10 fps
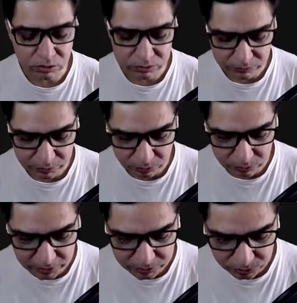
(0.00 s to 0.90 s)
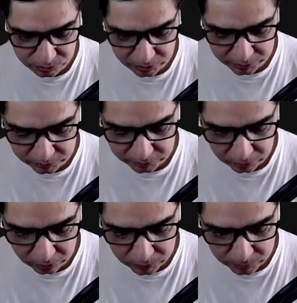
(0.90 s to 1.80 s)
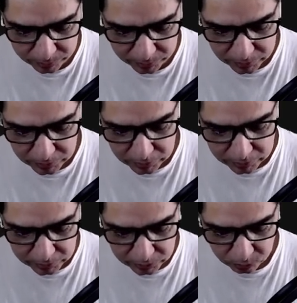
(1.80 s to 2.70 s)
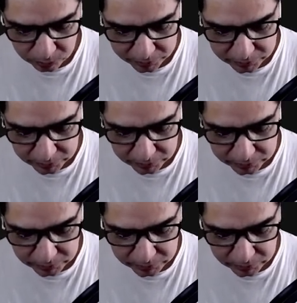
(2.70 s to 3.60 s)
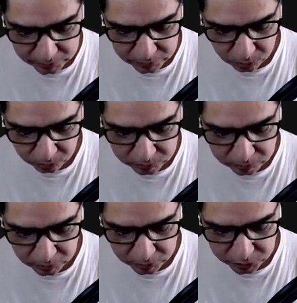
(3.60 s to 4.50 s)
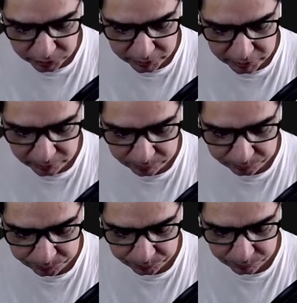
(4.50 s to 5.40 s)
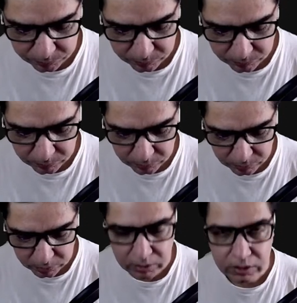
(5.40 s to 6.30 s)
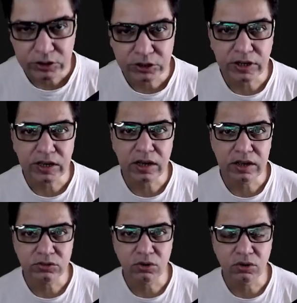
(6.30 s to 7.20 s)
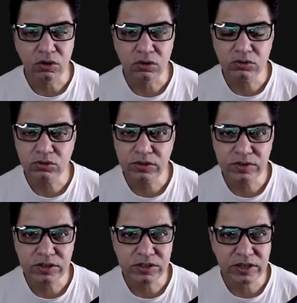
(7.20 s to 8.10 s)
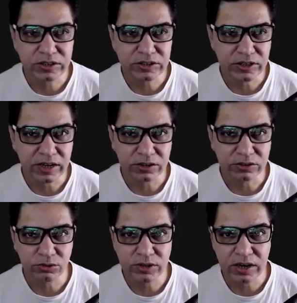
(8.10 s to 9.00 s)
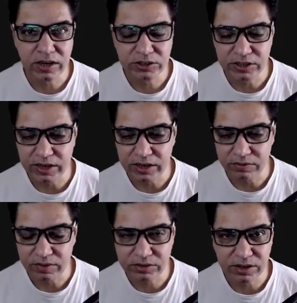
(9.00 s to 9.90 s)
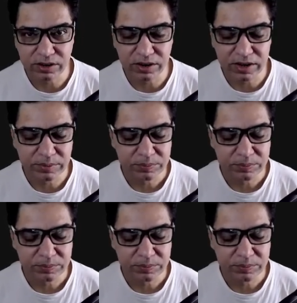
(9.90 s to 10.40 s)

of acute gastroenteritis. After E. coli, then the other causes are Shigella. Shigella has got also different strains: Shigella sonii, Shigella fexlerii.